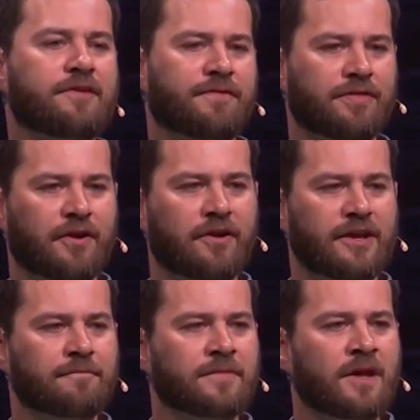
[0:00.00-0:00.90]
for
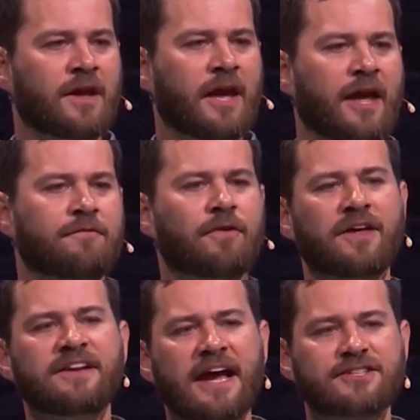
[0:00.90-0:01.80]
30. And for the
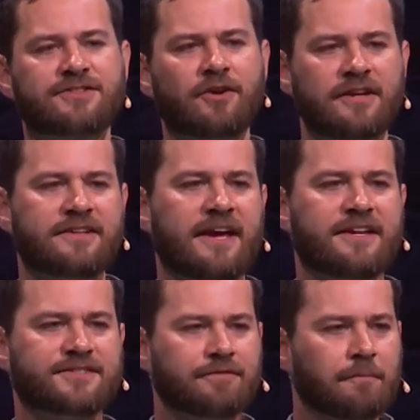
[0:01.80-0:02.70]
next 30
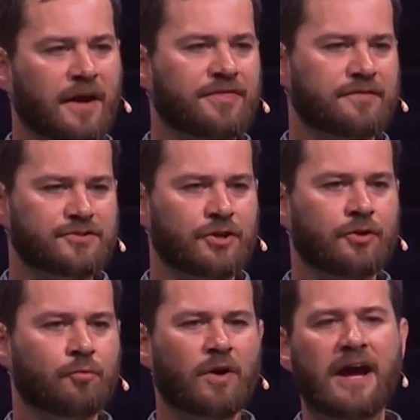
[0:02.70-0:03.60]
days of the month of
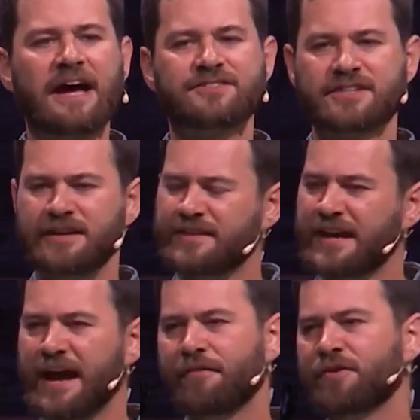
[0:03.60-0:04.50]
June, we're asking that
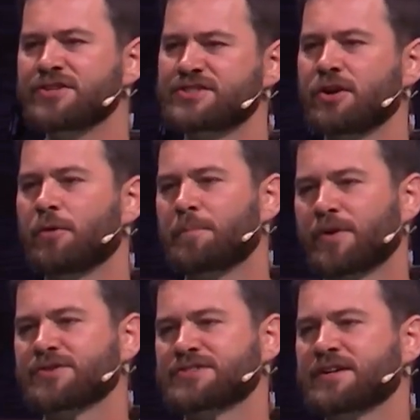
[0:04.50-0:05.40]
every single
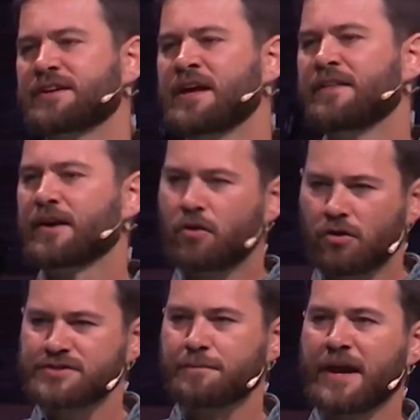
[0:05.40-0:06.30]
person that
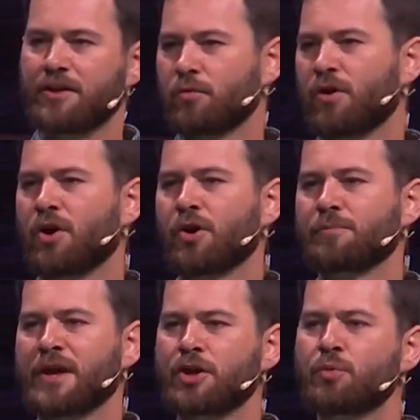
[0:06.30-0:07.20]
calls Emmanuel home,
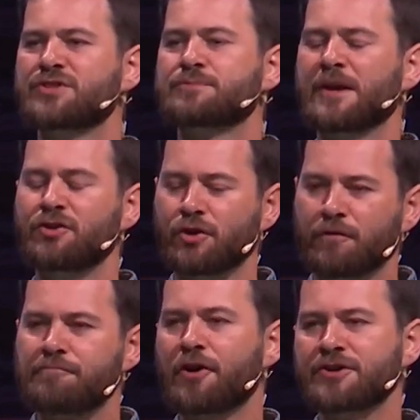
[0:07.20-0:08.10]
that you would spend your
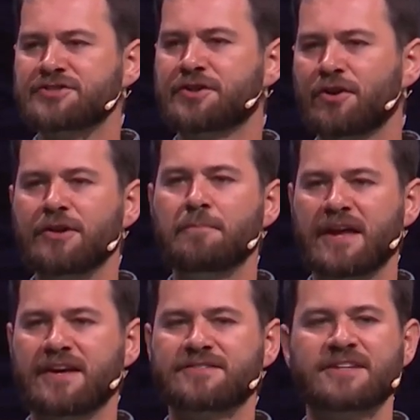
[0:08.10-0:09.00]
first 30
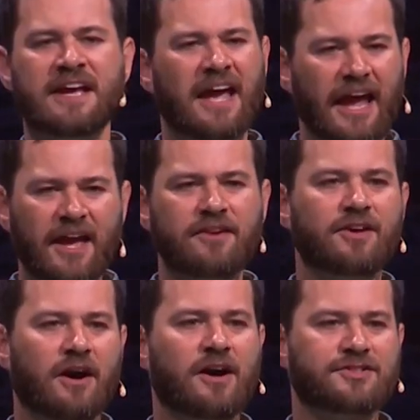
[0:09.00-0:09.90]
minutes in
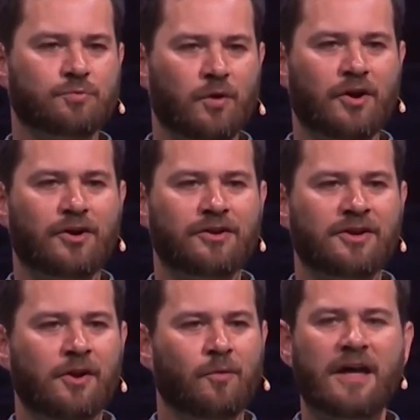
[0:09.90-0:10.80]
God's word
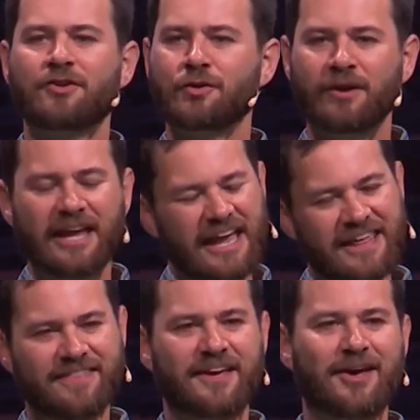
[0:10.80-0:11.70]
without doing
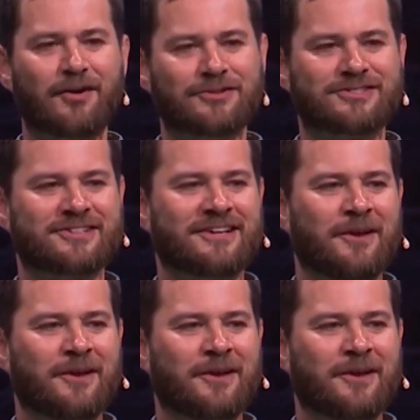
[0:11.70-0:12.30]
anything else.